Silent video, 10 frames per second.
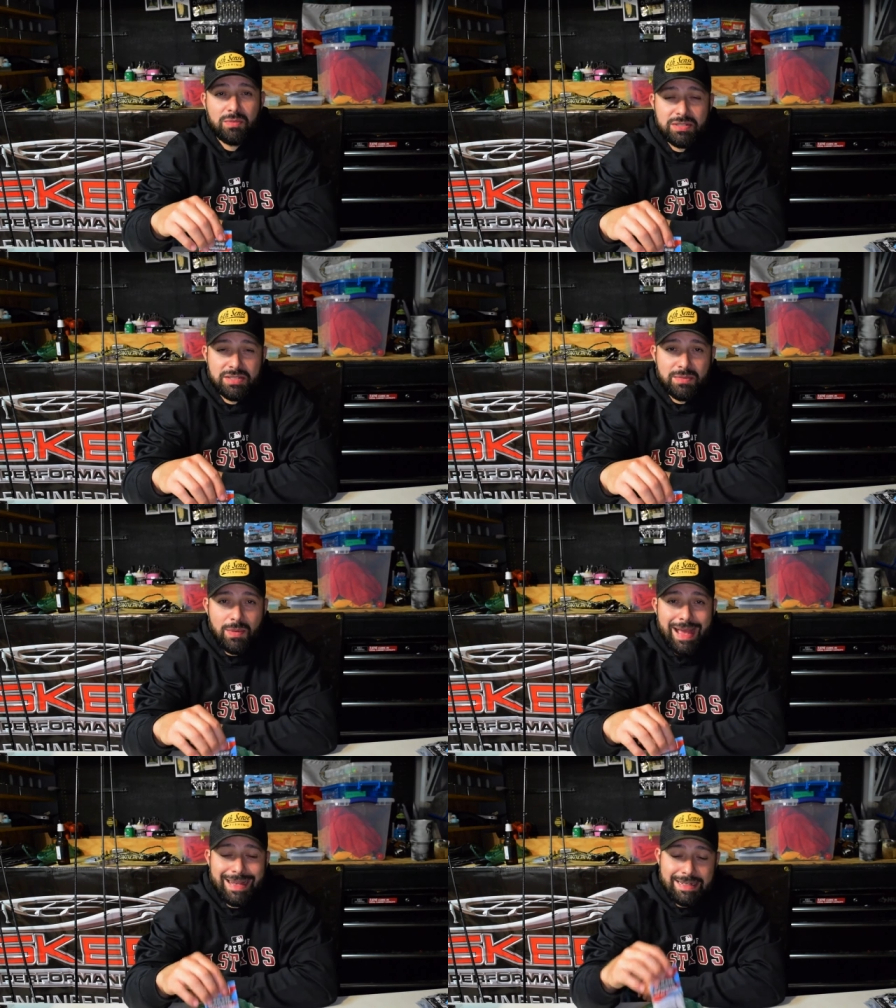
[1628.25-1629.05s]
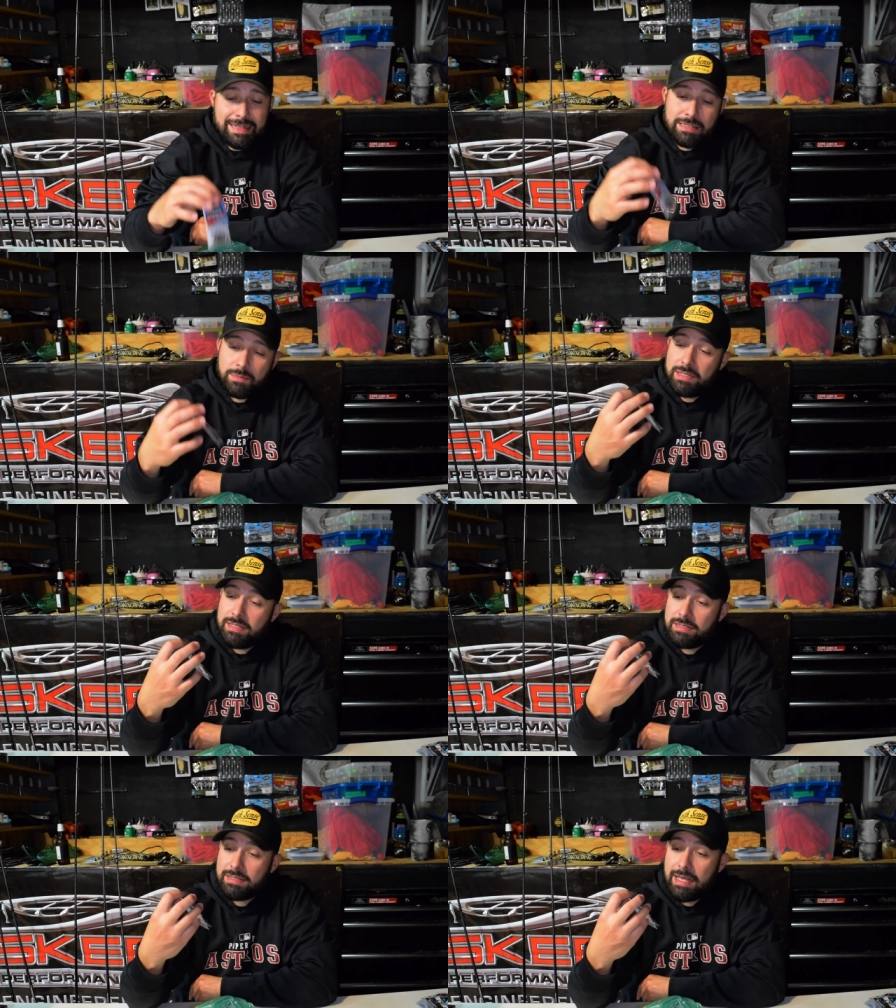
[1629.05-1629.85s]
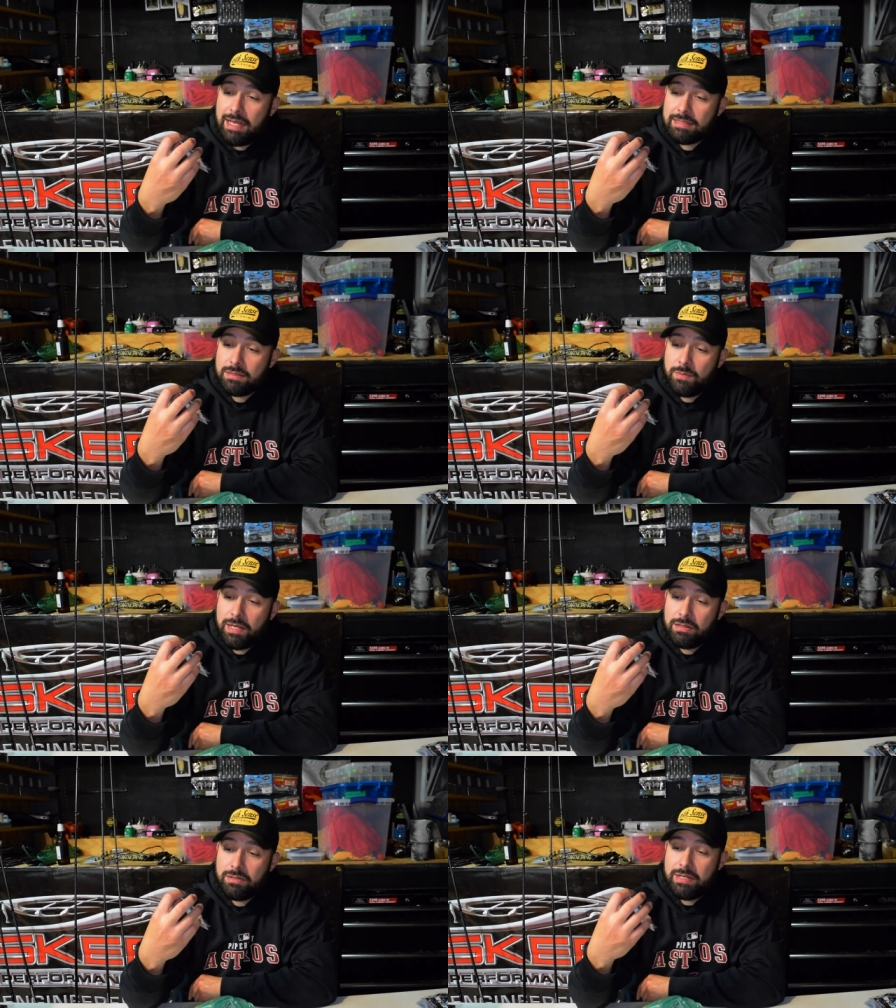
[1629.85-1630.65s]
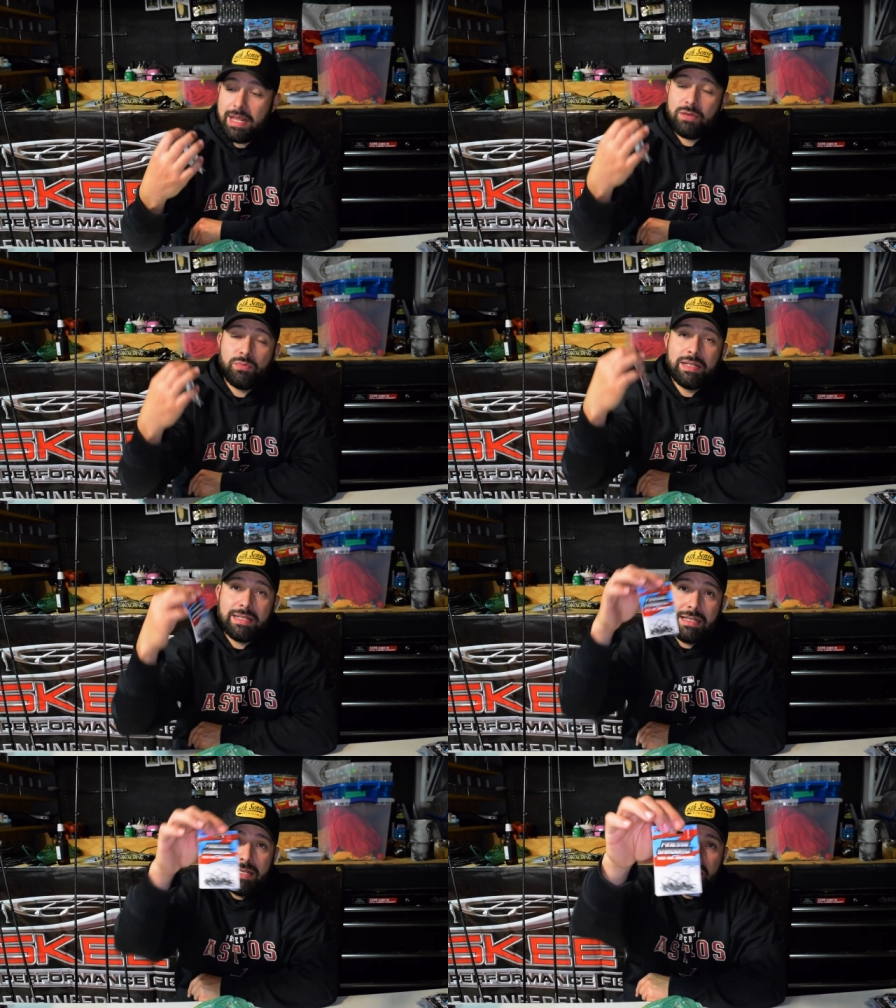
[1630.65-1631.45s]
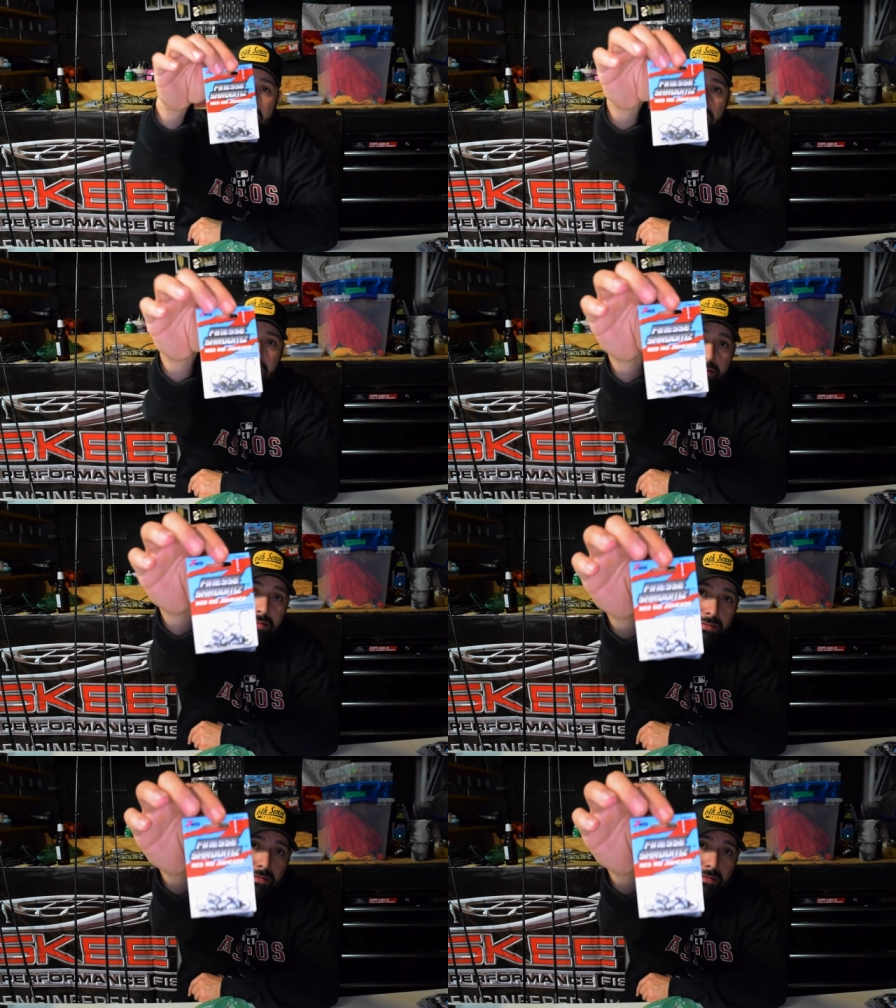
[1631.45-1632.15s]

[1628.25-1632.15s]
which is why I needed some of these, is I got some regular Ned Rig jig heads.